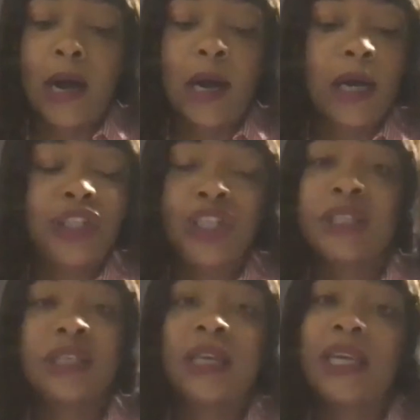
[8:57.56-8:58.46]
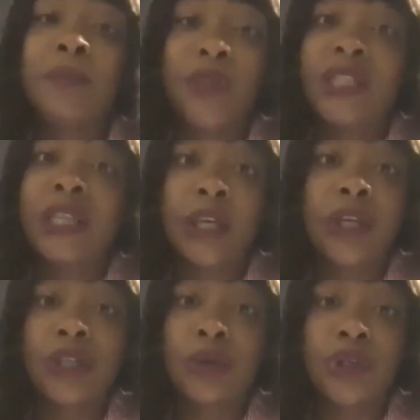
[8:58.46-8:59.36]
just to keep the tenant
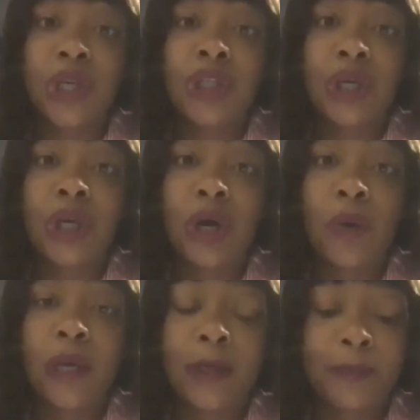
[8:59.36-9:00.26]
association going.